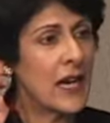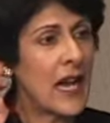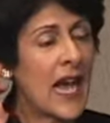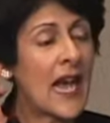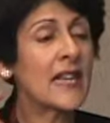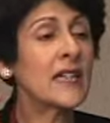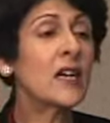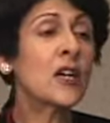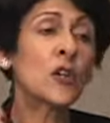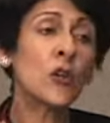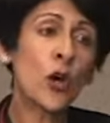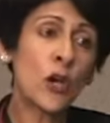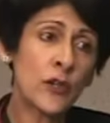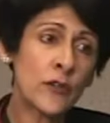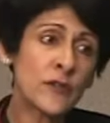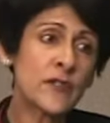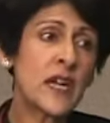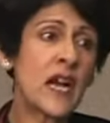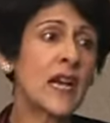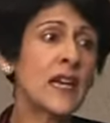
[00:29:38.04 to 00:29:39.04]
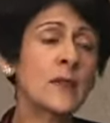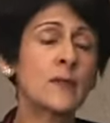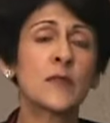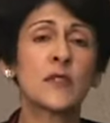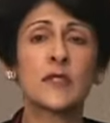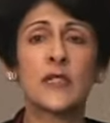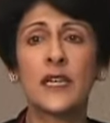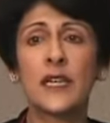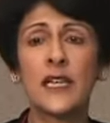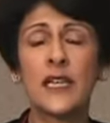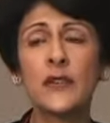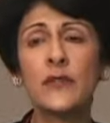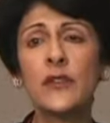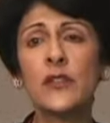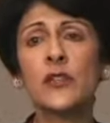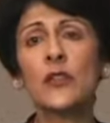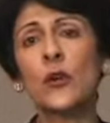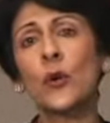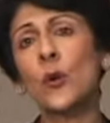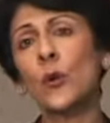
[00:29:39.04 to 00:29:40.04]
And a lot of times,
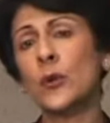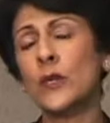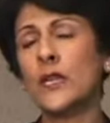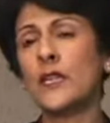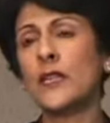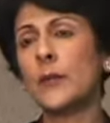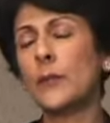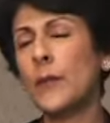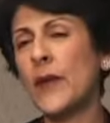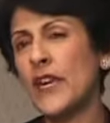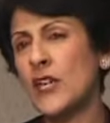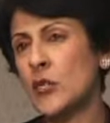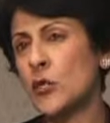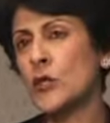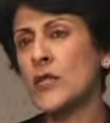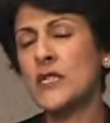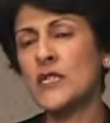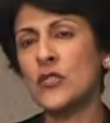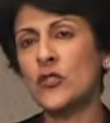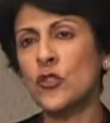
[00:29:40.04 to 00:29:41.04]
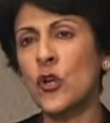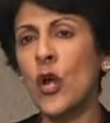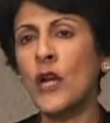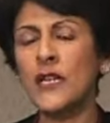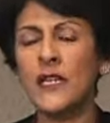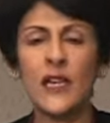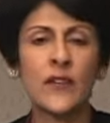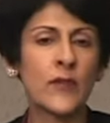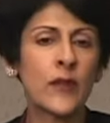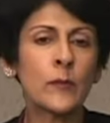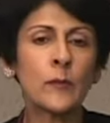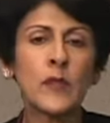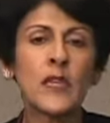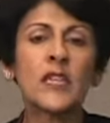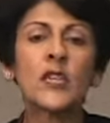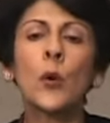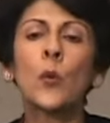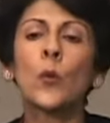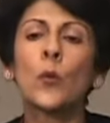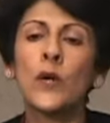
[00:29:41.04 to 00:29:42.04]
even though the patient is not giving me
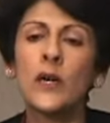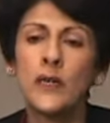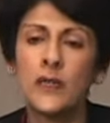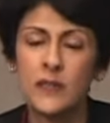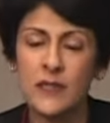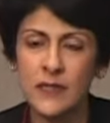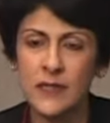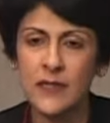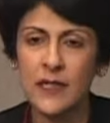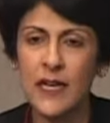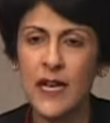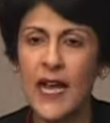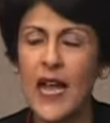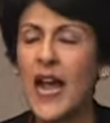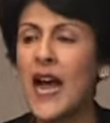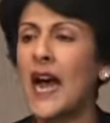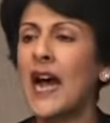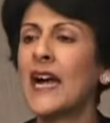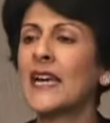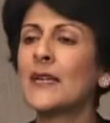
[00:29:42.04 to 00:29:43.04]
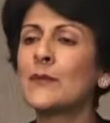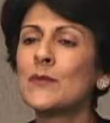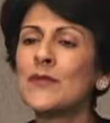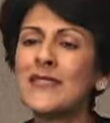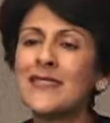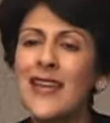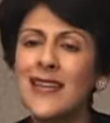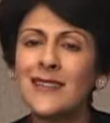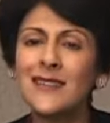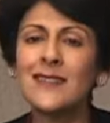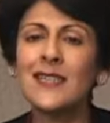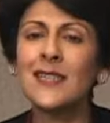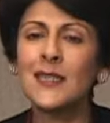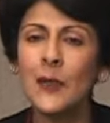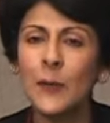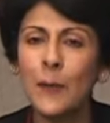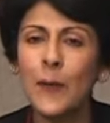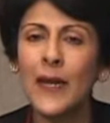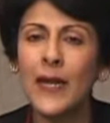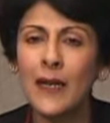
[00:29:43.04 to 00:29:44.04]
the words, I am sensing
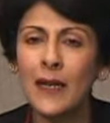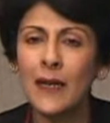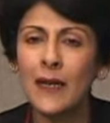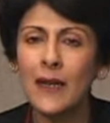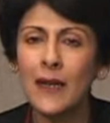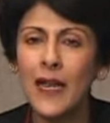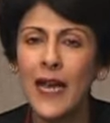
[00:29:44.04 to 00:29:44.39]
the pain.